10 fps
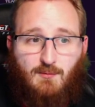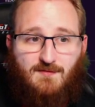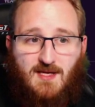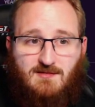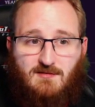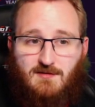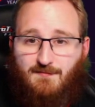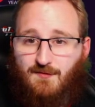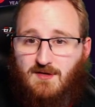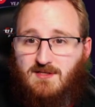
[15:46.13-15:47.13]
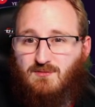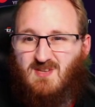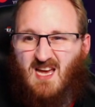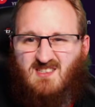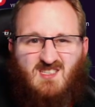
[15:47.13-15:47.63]
Denzel Dumfries, who's
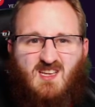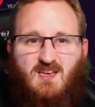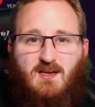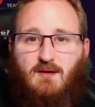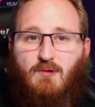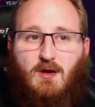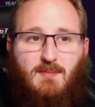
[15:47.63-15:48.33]
actually technically a right back